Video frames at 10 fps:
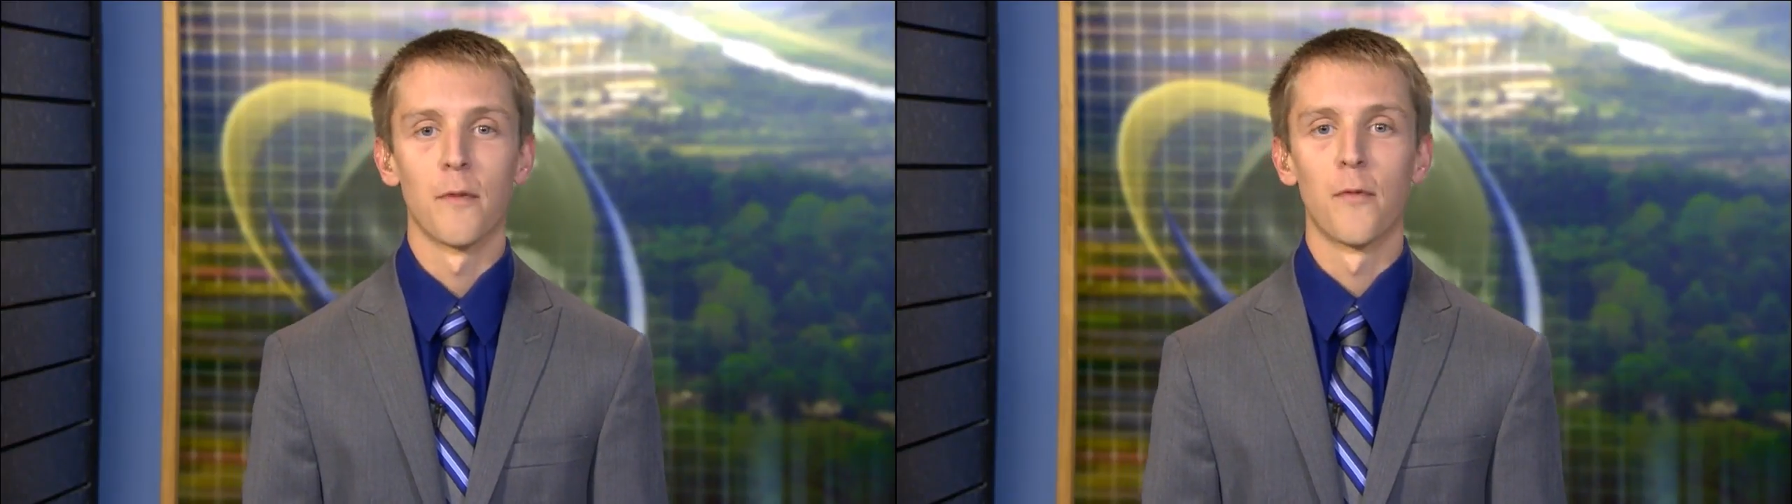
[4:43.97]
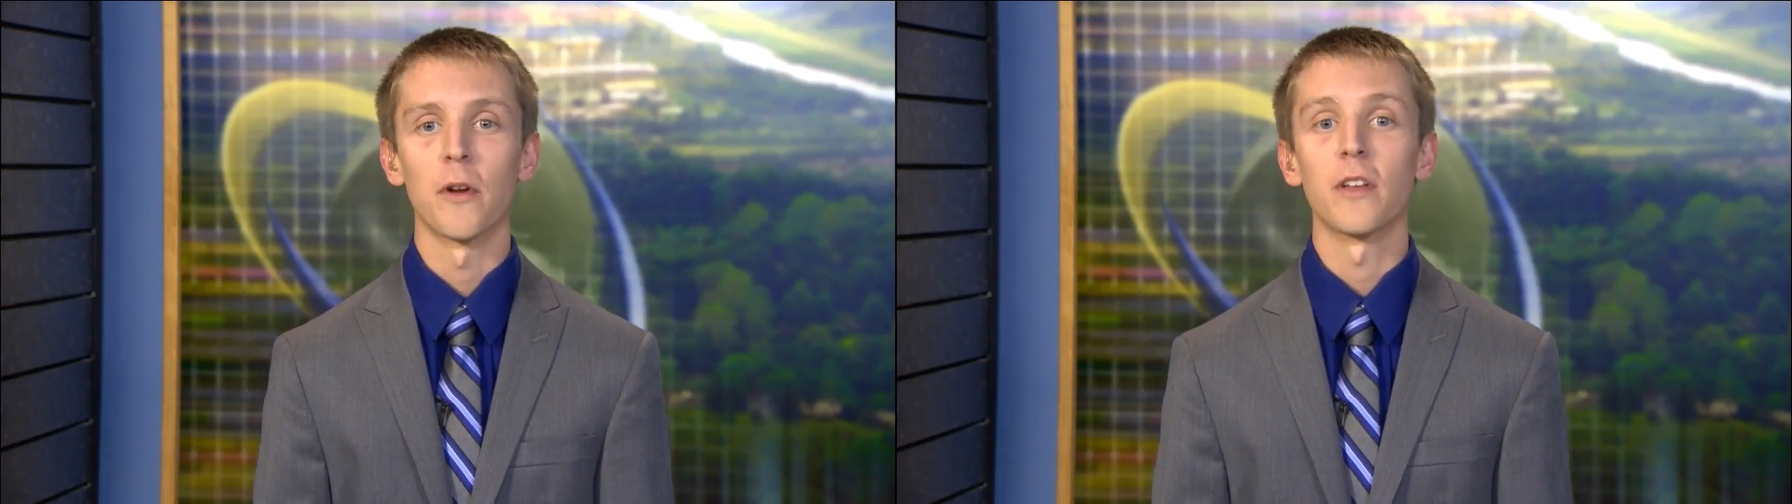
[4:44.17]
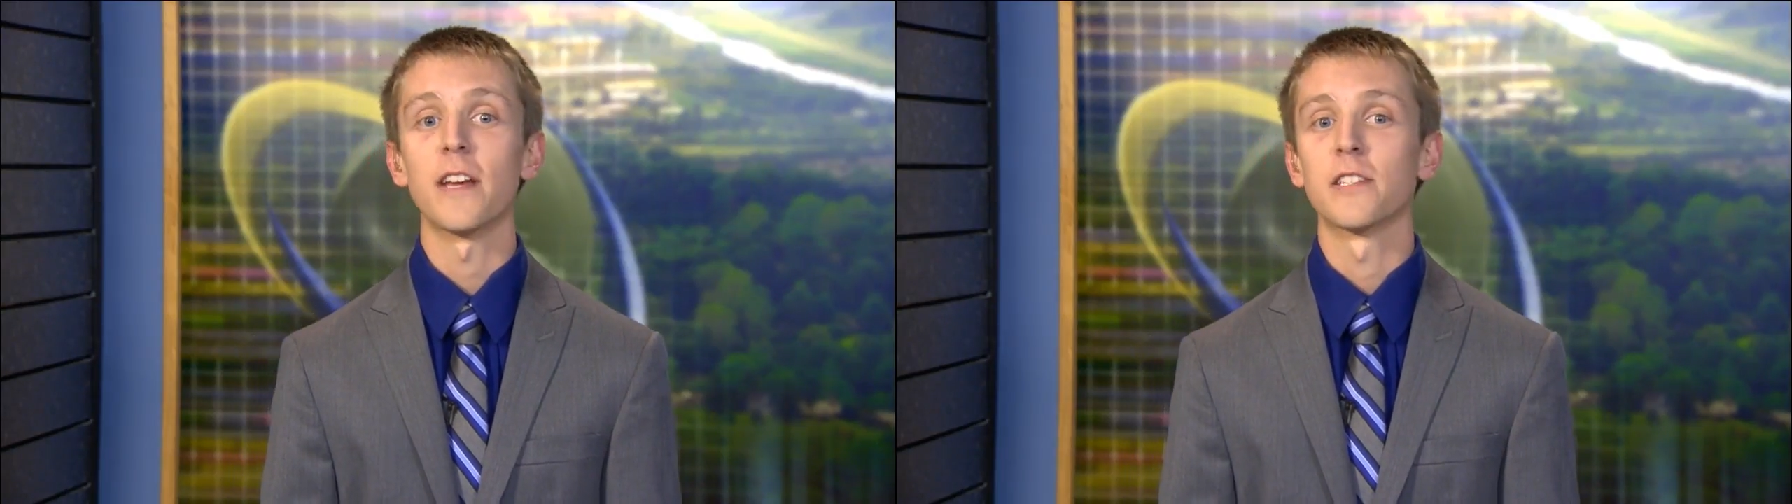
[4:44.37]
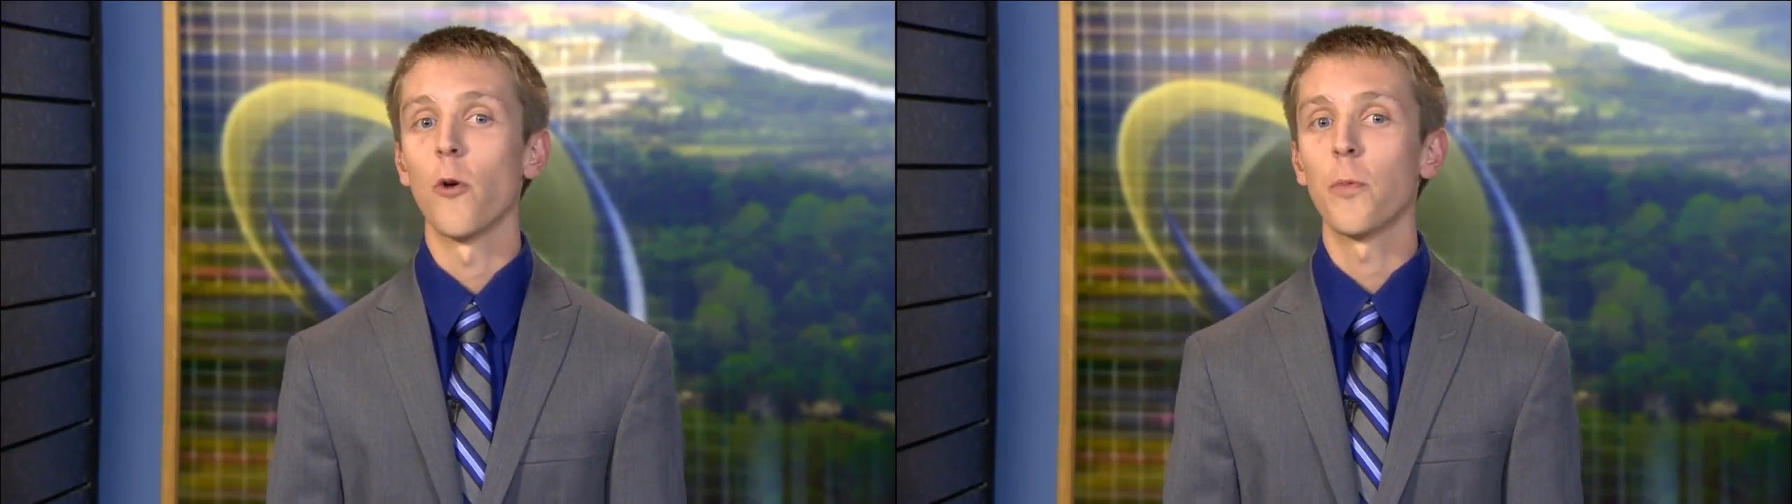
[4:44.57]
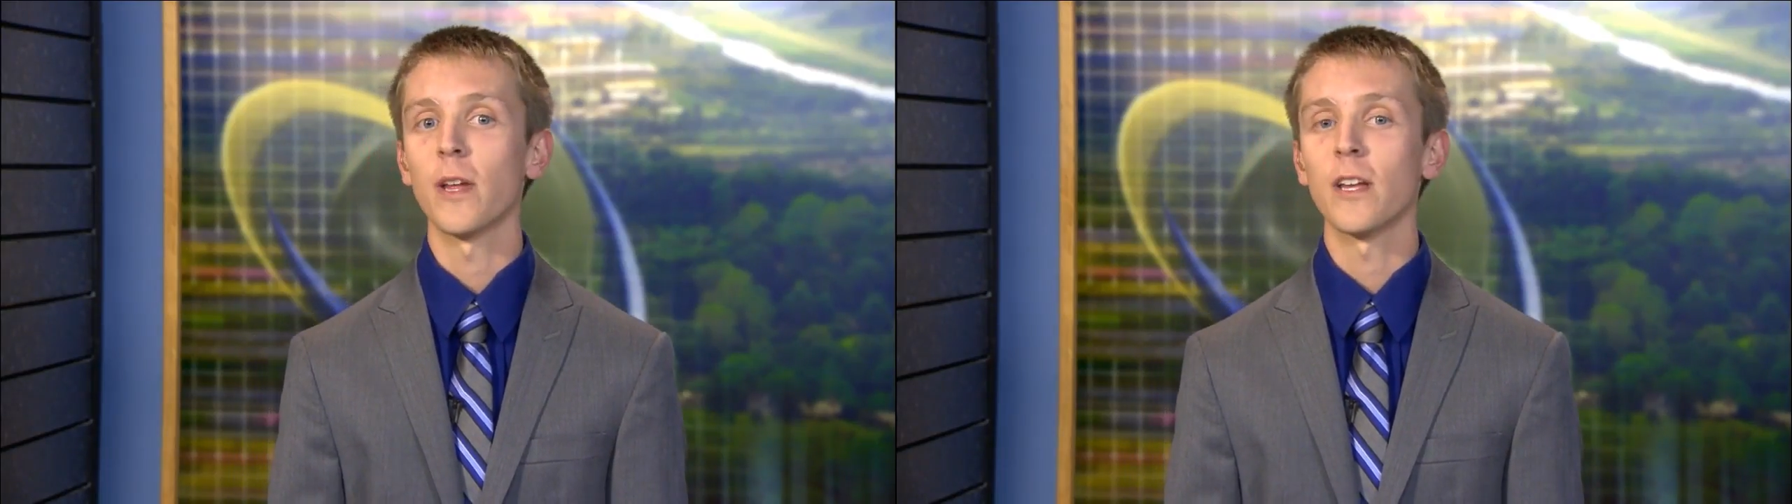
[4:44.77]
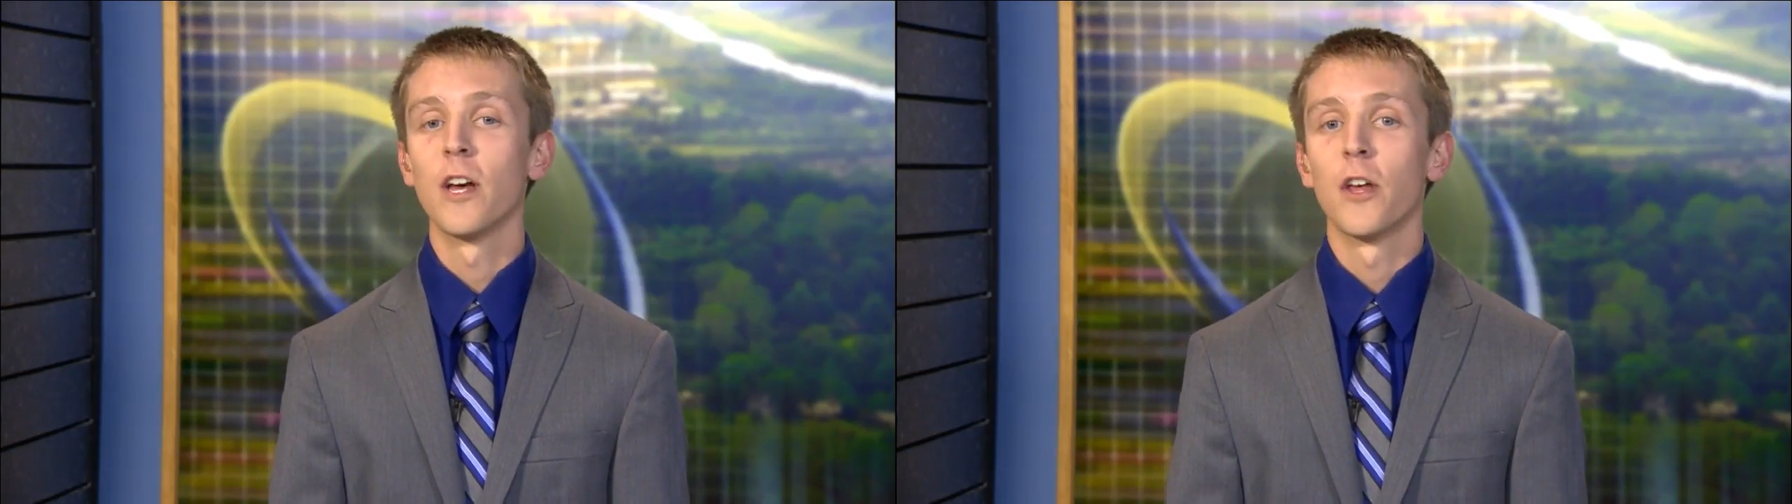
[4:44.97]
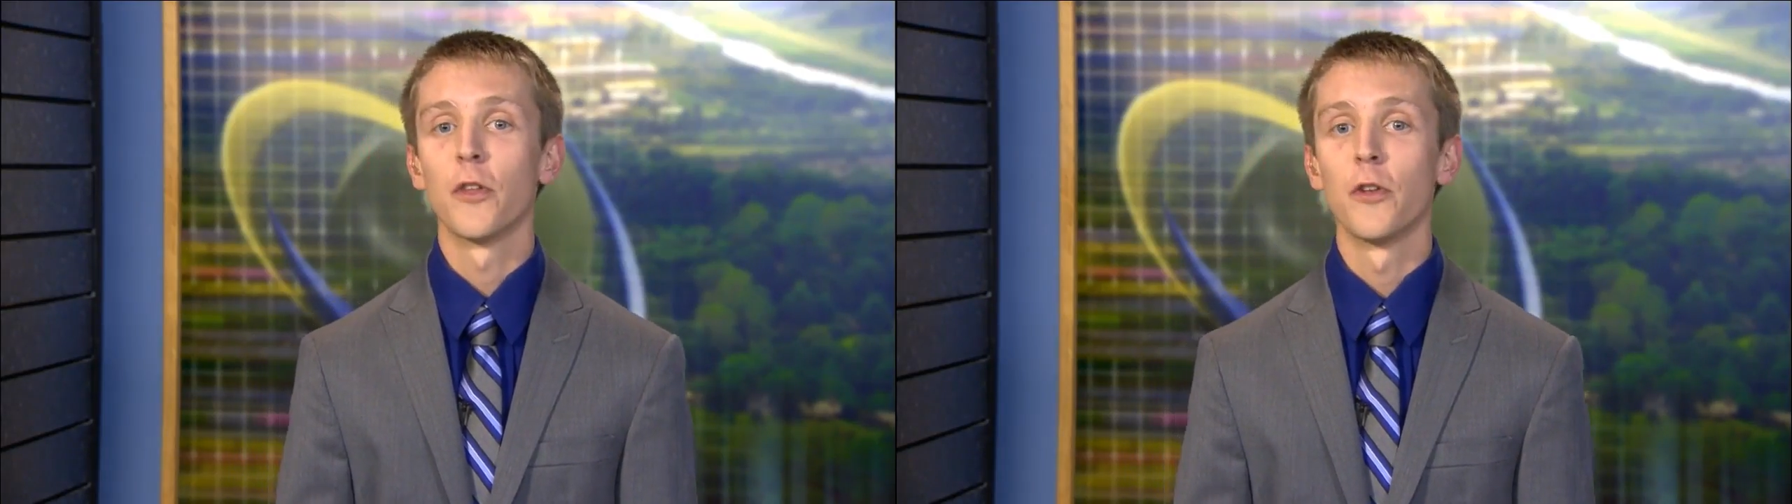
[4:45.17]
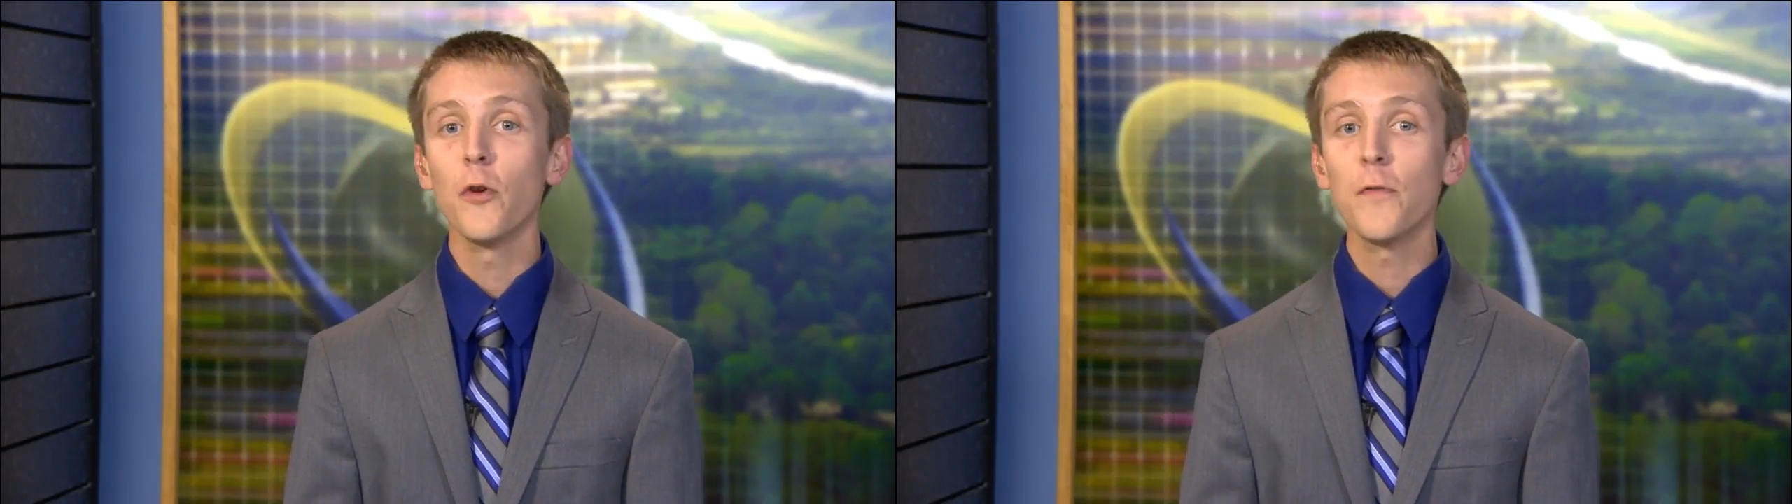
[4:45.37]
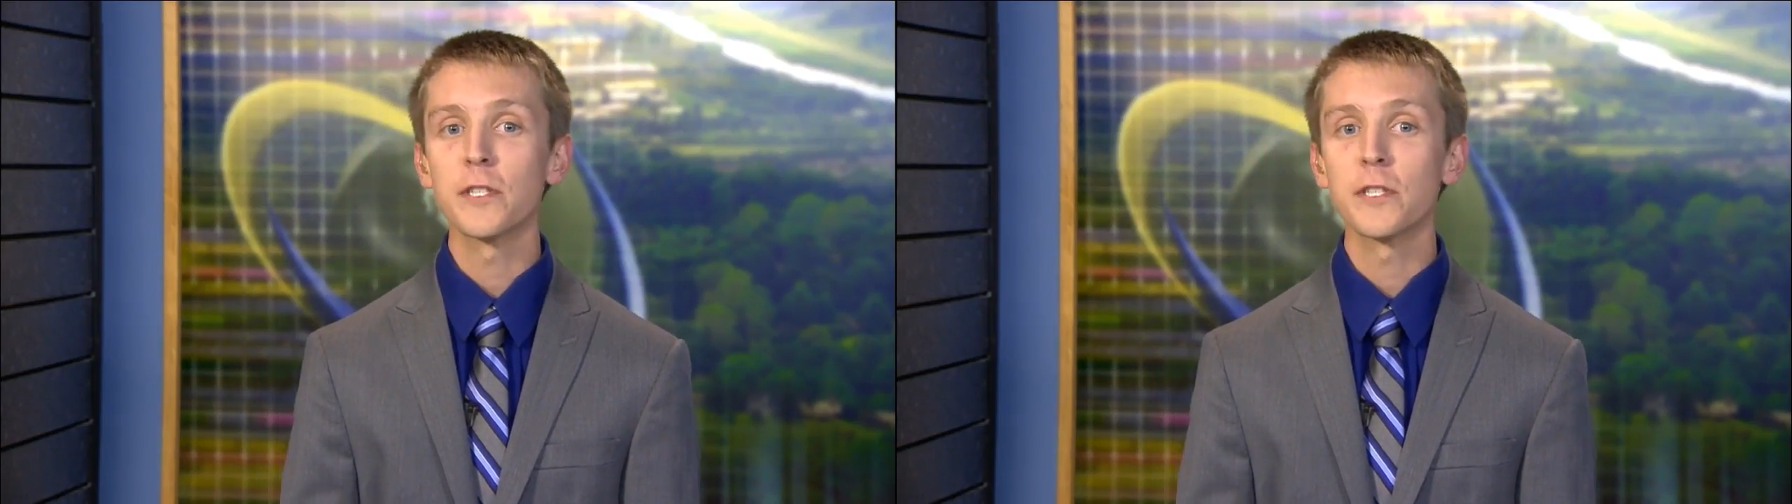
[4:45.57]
Before today's opening, the new